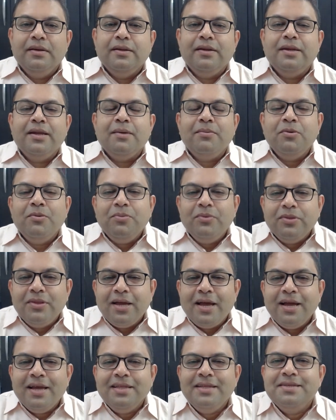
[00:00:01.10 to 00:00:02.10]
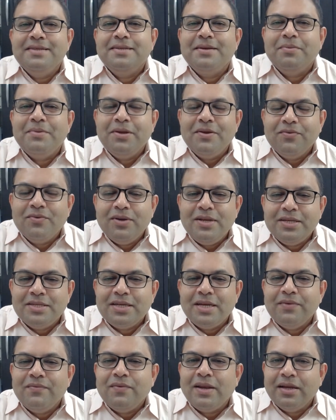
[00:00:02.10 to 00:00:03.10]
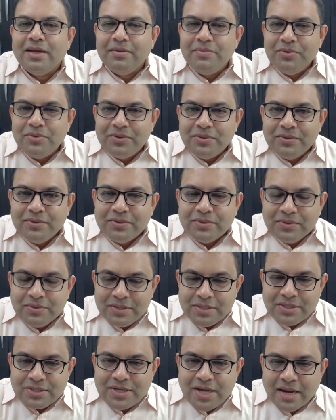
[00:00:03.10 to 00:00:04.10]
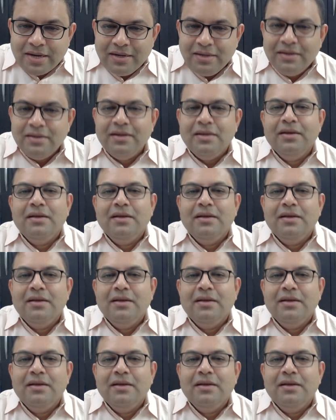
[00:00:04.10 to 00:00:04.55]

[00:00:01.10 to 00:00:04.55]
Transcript: Namo Buddhaya, this is Abhinav Gulecha and welcome you to this channel.